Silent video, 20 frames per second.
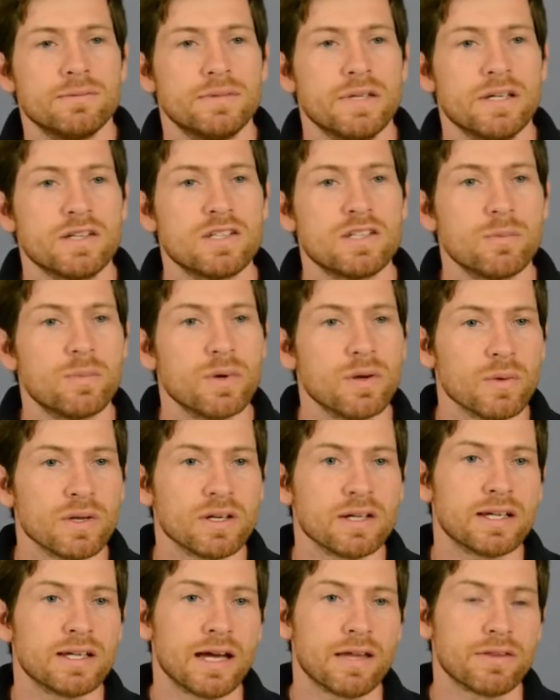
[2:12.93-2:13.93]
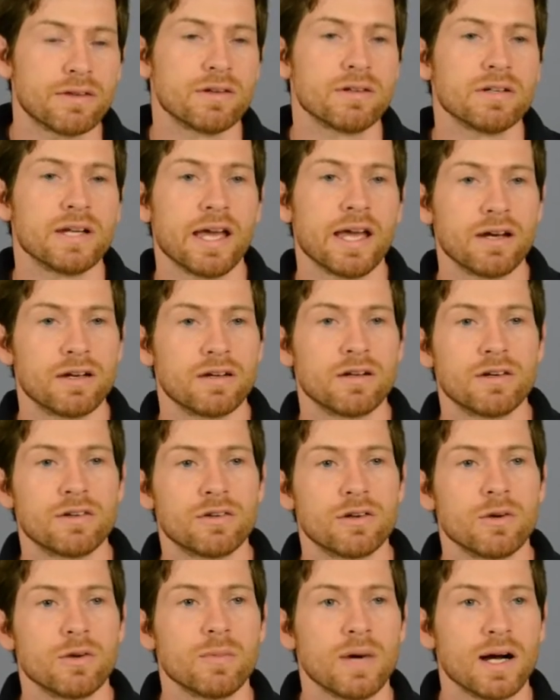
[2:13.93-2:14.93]
And she put one together and handed it
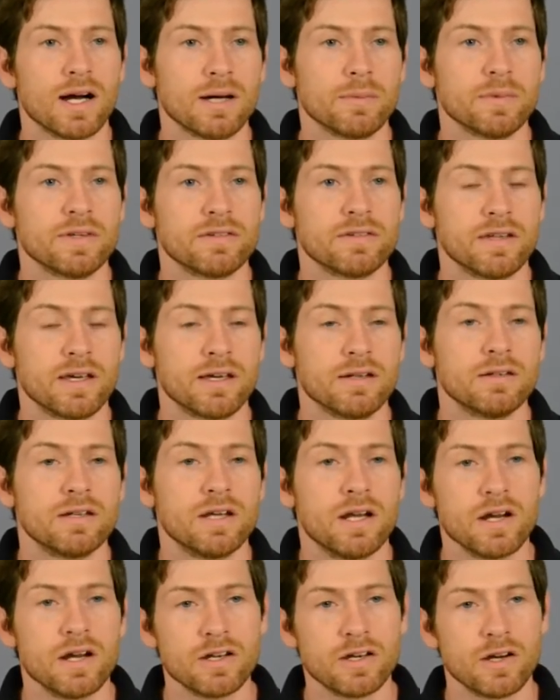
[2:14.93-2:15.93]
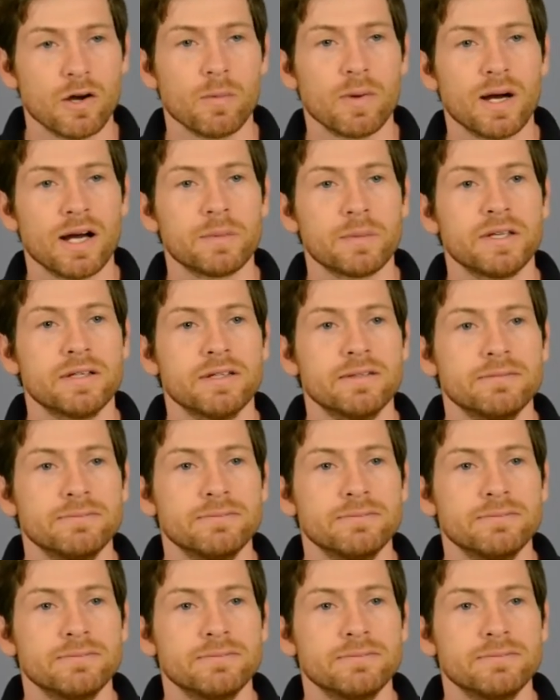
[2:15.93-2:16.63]
to her mom and said, "Here you go, Mommy."